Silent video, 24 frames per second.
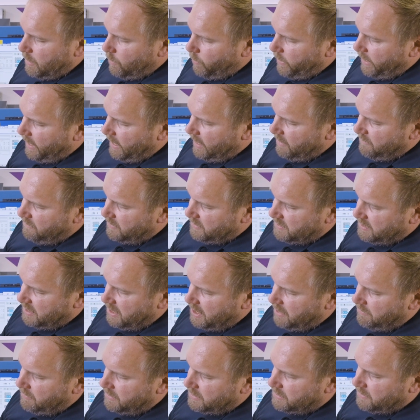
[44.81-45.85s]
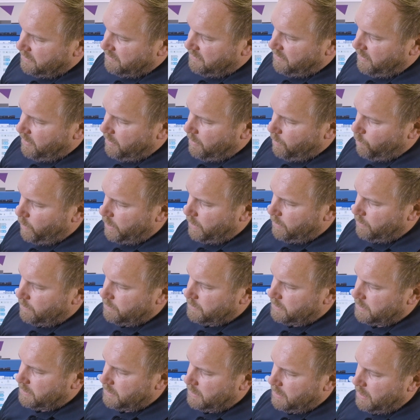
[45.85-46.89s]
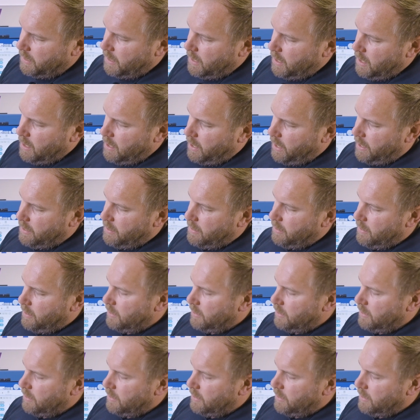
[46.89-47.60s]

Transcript: We have a series of wheels and